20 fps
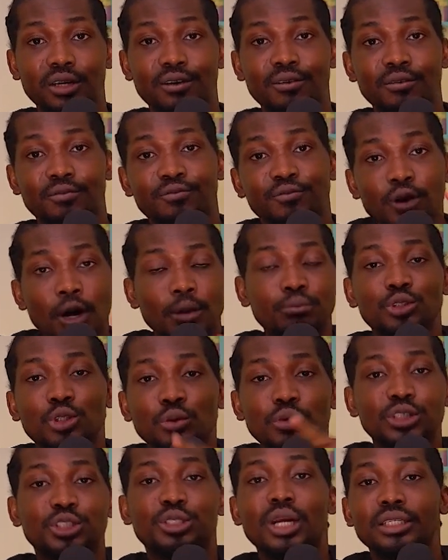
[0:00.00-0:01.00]
from doing
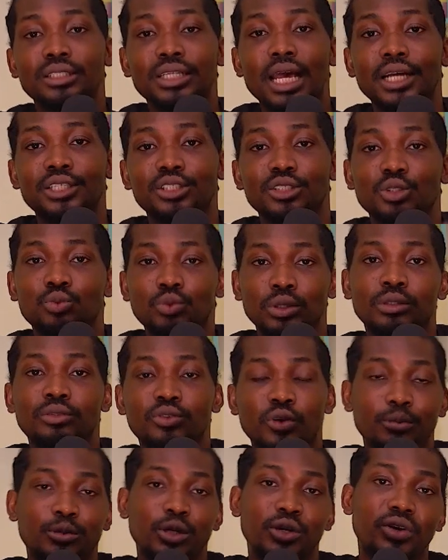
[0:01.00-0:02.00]
transactions with
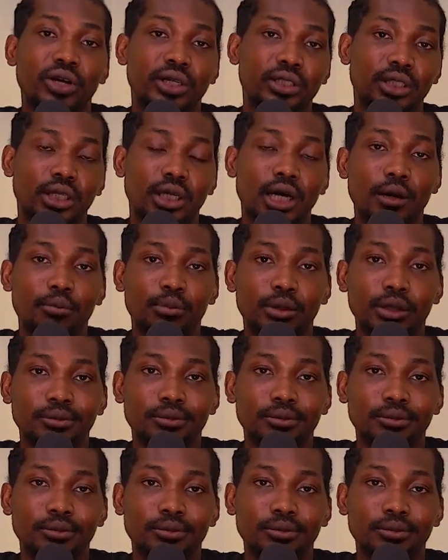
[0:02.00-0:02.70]
cryptocurrency company.